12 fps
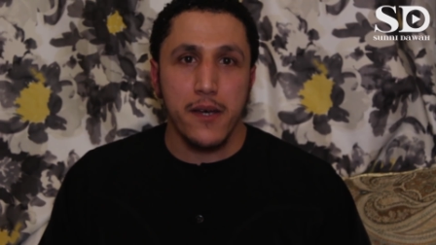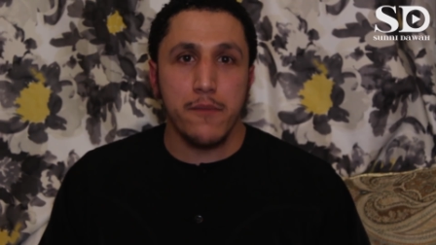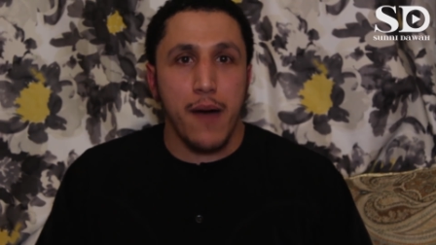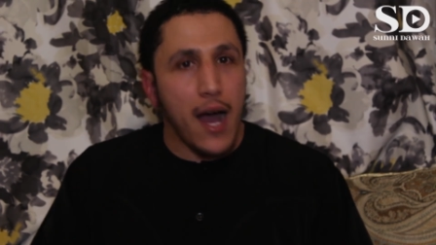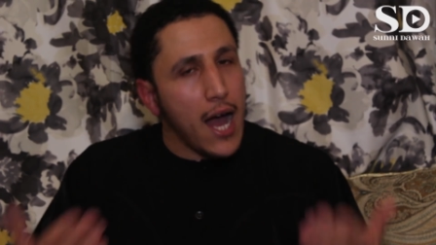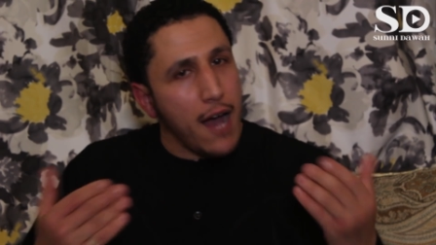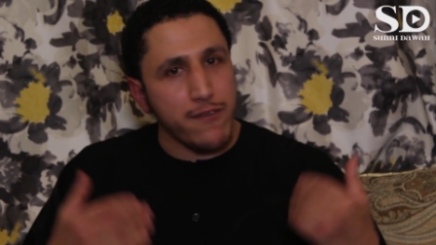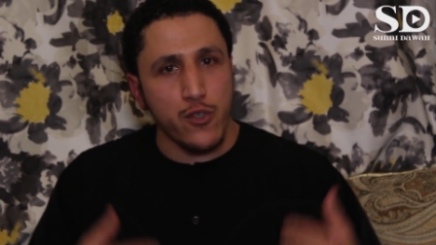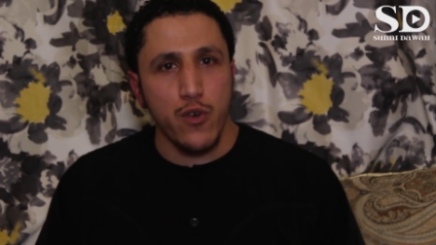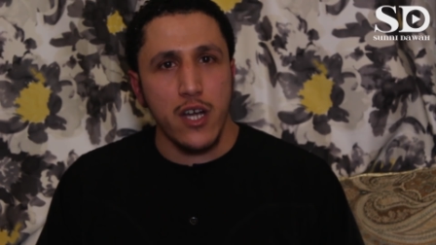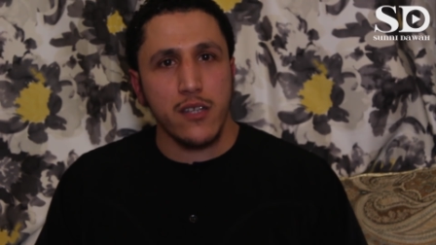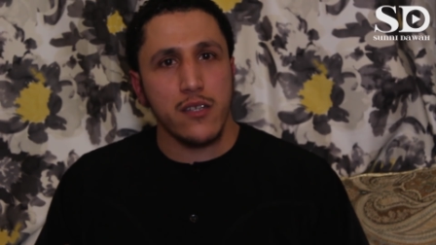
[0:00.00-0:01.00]
But
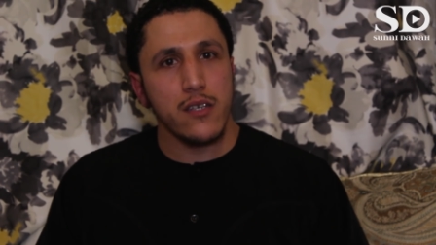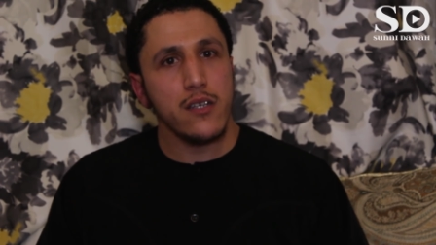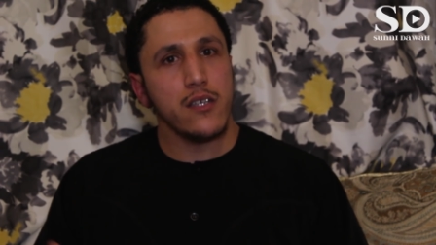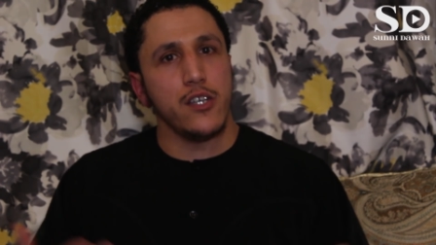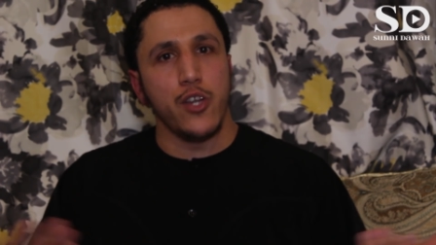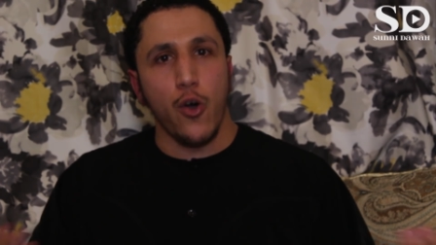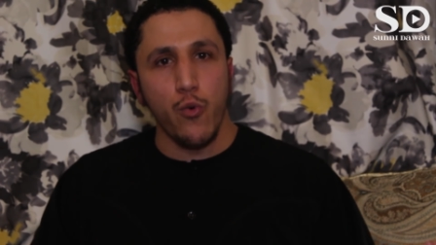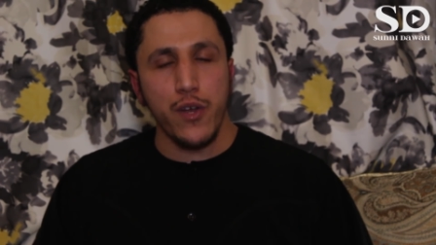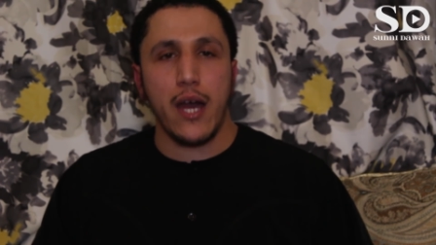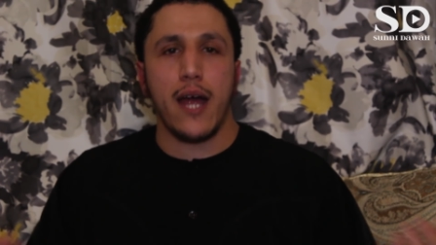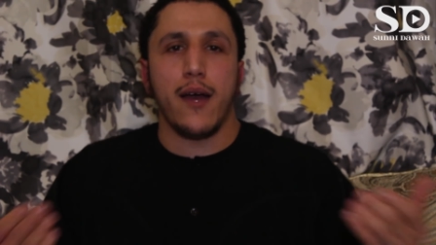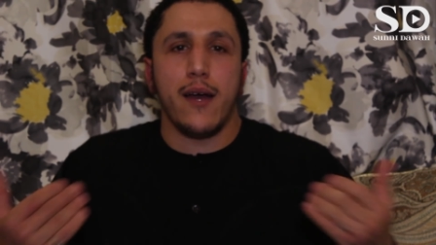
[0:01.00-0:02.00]
afterward, you know,
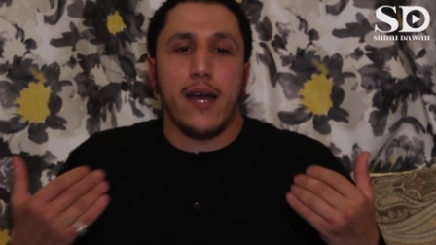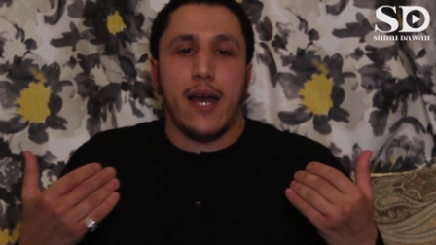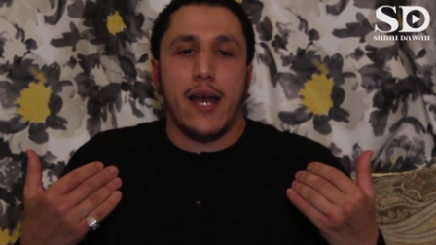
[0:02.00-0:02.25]
when Umar